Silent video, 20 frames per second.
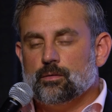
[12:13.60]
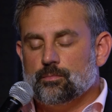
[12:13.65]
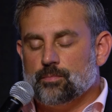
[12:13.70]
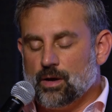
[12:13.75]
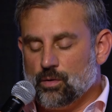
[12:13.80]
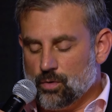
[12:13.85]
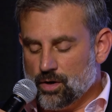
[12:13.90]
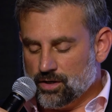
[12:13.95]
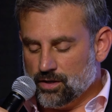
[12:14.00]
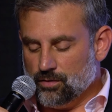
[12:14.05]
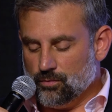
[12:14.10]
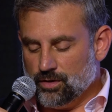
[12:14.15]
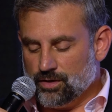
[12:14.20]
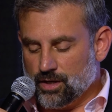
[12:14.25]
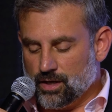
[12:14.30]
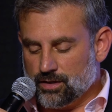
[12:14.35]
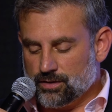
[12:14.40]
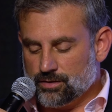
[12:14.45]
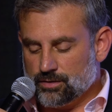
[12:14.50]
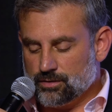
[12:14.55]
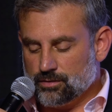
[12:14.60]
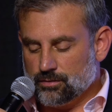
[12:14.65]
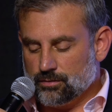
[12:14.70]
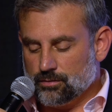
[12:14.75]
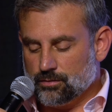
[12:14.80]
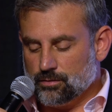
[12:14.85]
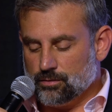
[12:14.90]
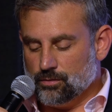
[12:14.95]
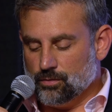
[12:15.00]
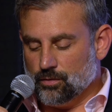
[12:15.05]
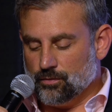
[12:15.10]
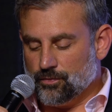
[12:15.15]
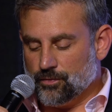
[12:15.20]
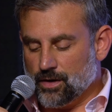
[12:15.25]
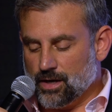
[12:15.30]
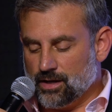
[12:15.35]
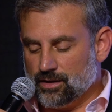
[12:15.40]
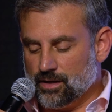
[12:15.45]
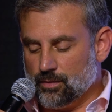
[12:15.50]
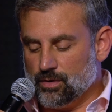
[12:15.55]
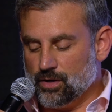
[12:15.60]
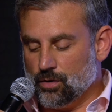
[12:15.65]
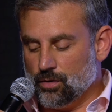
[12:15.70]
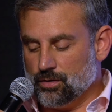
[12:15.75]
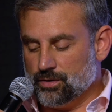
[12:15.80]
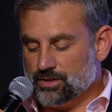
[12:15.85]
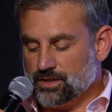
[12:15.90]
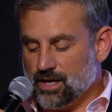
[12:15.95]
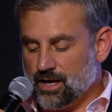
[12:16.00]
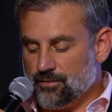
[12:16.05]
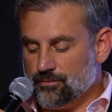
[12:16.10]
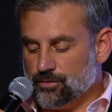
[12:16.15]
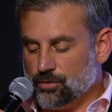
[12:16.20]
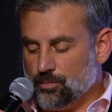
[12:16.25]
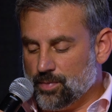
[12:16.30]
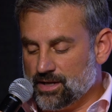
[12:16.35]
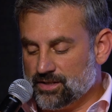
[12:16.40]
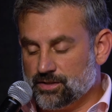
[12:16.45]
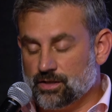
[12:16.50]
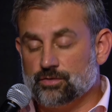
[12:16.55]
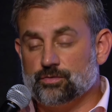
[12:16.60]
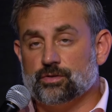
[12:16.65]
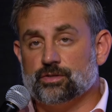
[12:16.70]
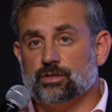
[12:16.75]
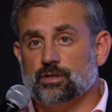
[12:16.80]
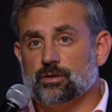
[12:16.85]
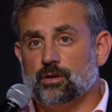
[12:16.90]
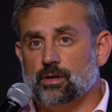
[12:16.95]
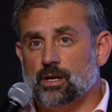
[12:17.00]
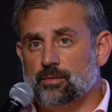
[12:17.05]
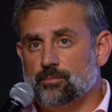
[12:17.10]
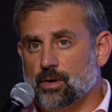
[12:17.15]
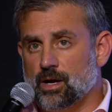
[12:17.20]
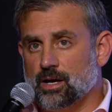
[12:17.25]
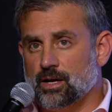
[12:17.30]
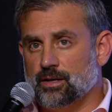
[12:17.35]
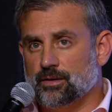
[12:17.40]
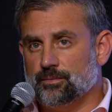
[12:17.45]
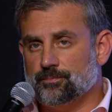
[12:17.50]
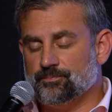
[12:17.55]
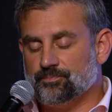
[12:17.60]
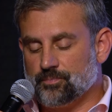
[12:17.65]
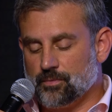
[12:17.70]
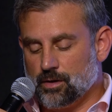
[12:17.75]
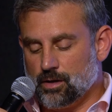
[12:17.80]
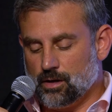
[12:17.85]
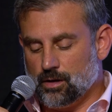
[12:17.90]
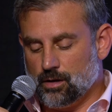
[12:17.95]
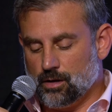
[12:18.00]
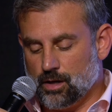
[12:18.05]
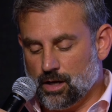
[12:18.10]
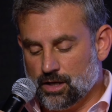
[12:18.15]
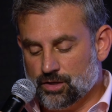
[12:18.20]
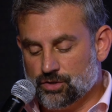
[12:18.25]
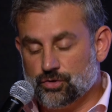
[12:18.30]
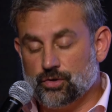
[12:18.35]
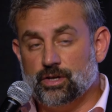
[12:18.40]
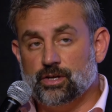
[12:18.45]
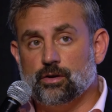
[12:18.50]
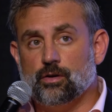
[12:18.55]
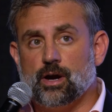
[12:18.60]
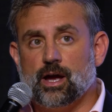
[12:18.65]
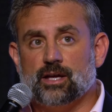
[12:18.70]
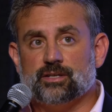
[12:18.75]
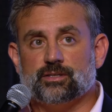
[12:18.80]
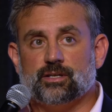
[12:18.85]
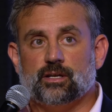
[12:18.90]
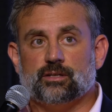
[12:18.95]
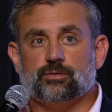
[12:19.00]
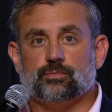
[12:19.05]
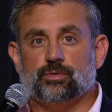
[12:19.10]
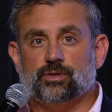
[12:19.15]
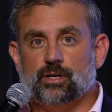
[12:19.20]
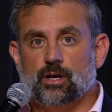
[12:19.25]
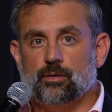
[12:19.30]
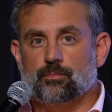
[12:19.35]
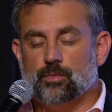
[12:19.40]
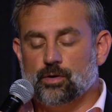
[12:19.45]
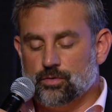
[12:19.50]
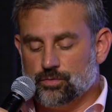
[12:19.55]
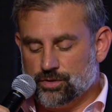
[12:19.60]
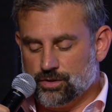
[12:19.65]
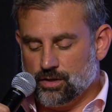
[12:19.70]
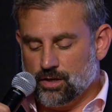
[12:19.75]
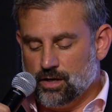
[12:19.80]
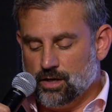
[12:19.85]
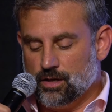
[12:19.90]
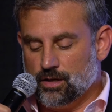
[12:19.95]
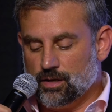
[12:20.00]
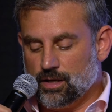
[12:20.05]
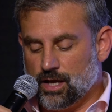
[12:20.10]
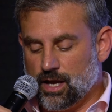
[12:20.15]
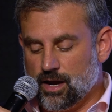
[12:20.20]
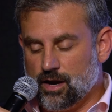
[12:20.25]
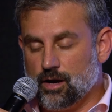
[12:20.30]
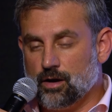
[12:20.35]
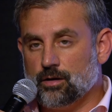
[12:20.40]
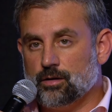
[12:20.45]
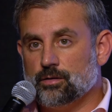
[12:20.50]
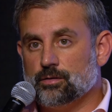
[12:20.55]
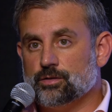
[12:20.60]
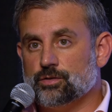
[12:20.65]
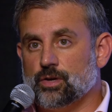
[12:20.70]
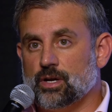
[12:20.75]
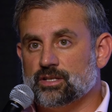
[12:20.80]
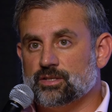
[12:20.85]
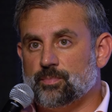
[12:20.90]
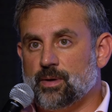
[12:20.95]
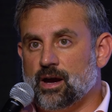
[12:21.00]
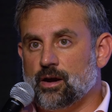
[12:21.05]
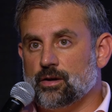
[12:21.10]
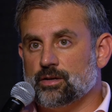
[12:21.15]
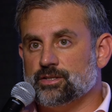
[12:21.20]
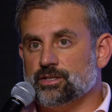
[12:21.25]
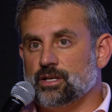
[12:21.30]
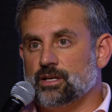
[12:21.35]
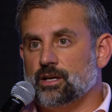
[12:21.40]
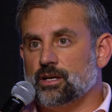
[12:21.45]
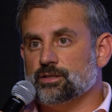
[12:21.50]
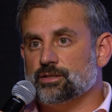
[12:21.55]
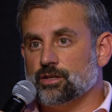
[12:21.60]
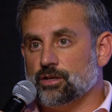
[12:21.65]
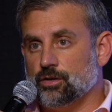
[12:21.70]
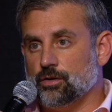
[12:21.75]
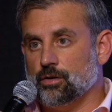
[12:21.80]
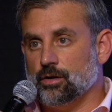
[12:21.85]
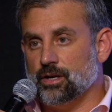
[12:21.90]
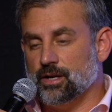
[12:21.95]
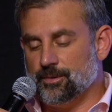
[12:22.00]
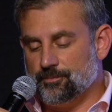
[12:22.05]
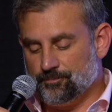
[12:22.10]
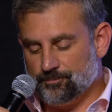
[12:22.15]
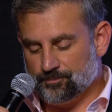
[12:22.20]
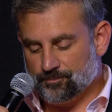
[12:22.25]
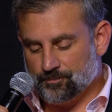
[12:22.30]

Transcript: By working with us, you will find that we always have your best interest in mind and treat your assets with the utmost care, transparency, and security.